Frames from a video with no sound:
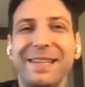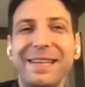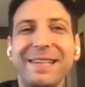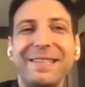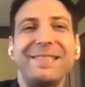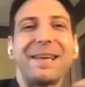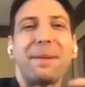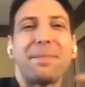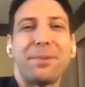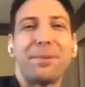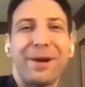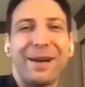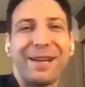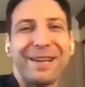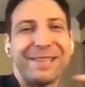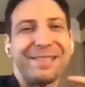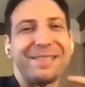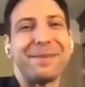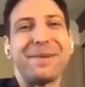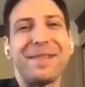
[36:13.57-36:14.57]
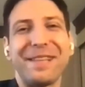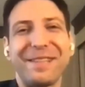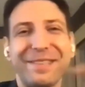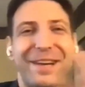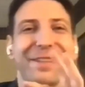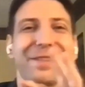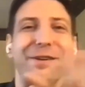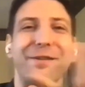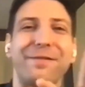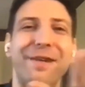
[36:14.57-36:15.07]
de-separated some of these
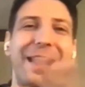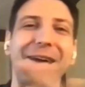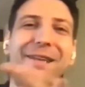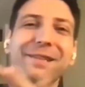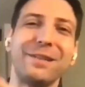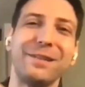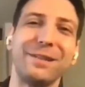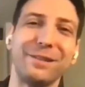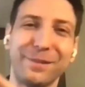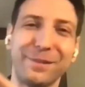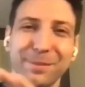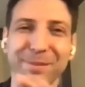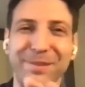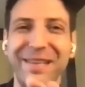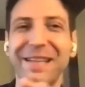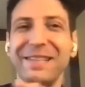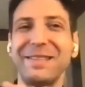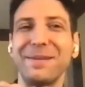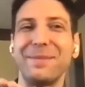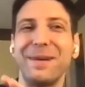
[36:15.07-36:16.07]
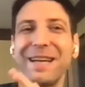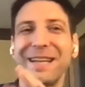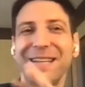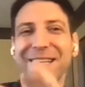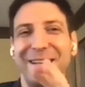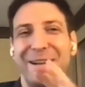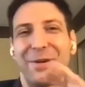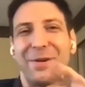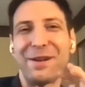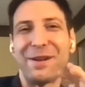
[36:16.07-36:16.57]
other factors from sentiment,
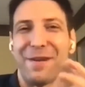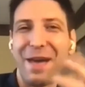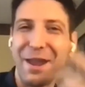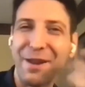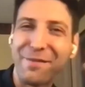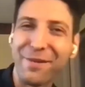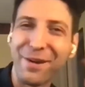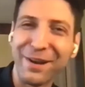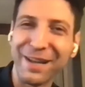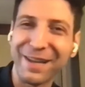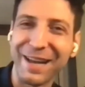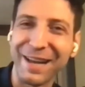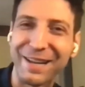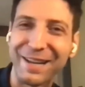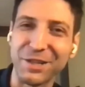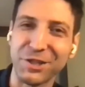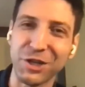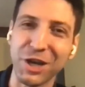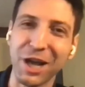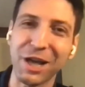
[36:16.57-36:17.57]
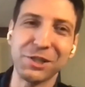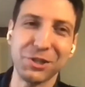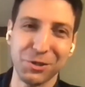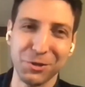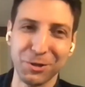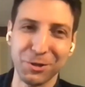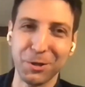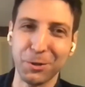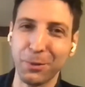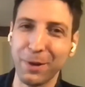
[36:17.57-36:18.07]
in a very kind of
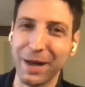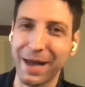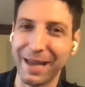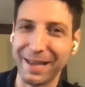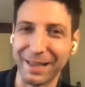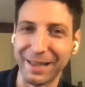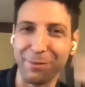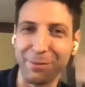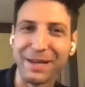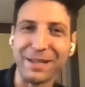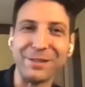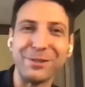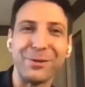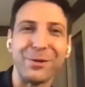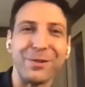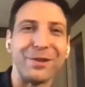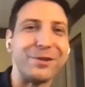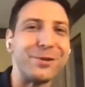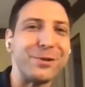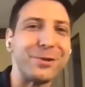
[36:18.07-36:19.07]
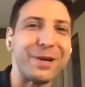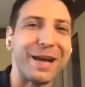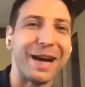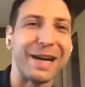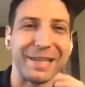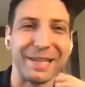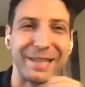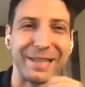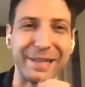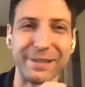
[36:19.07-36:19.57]
gestural way. Like we didn't do the do
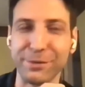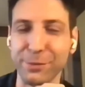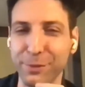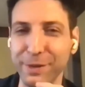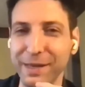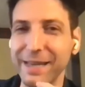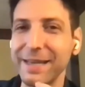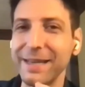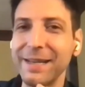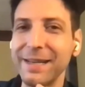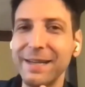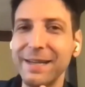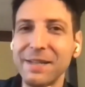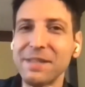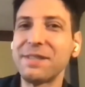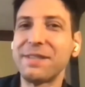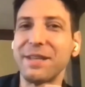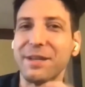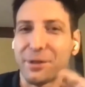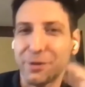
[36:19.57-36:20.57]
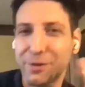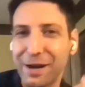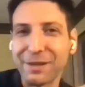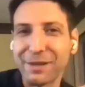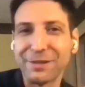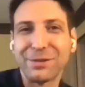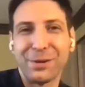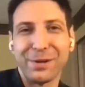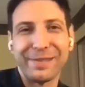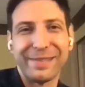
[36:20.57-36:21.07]
calculus, we did a
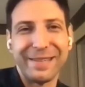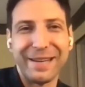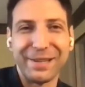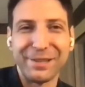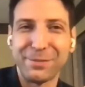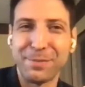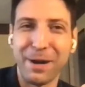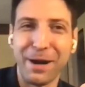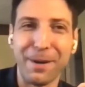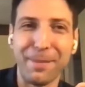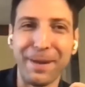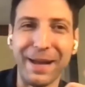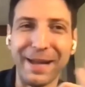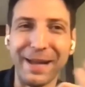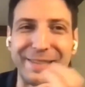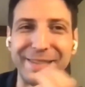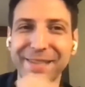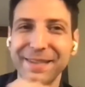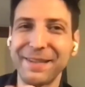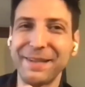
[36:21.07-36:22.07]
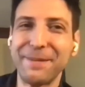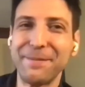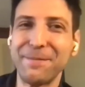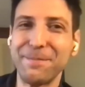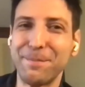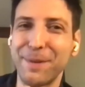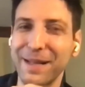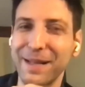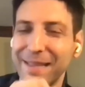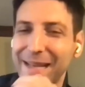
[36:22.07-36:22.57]
crowdsourcing experiment,
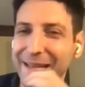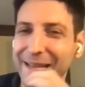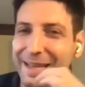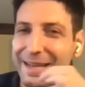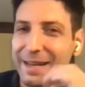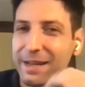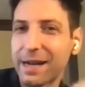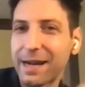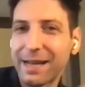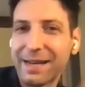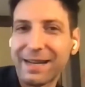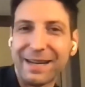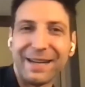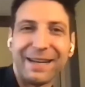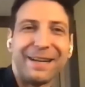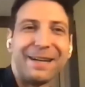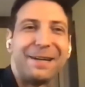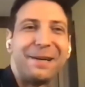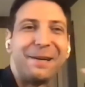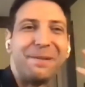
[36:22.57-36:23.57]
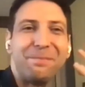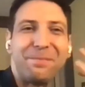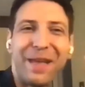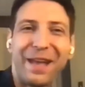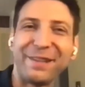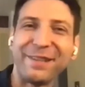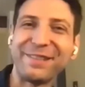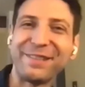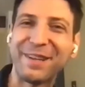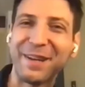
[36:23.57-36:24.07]
but like in a kind of,
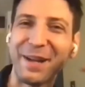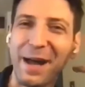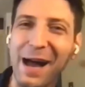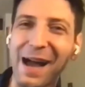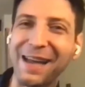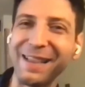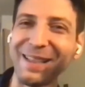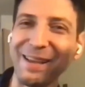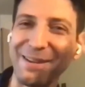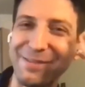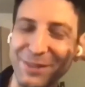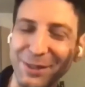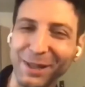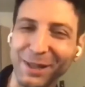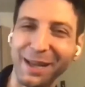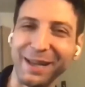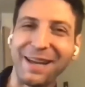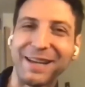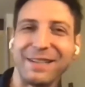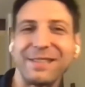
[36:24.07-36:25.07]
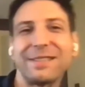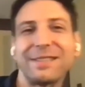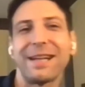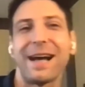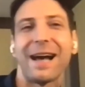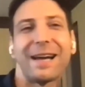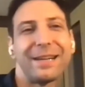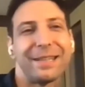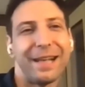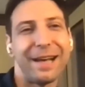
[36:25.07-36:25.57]
at least at a high level, like kind of
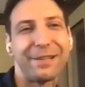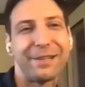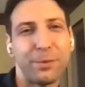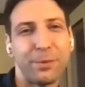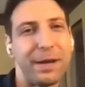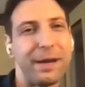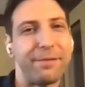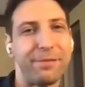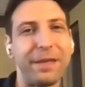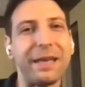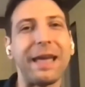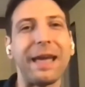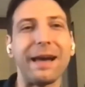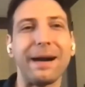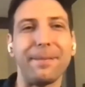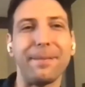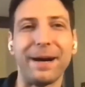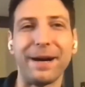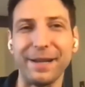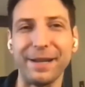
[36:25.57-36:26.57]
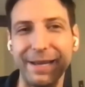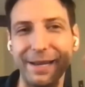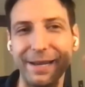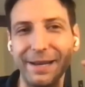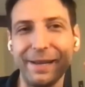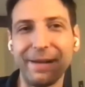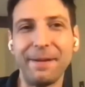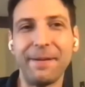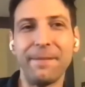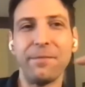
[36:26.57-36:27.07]
stylized way of thinking about it,
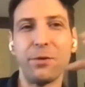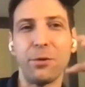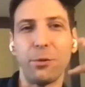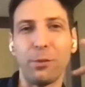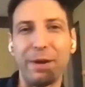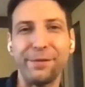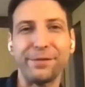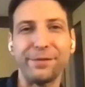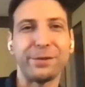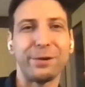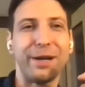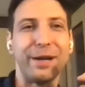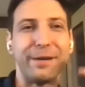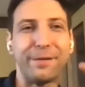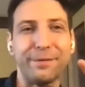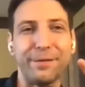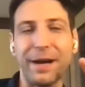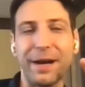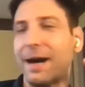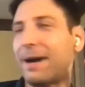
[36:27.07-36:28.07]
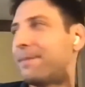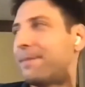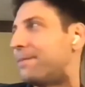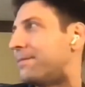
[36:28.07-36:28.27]
we've sort of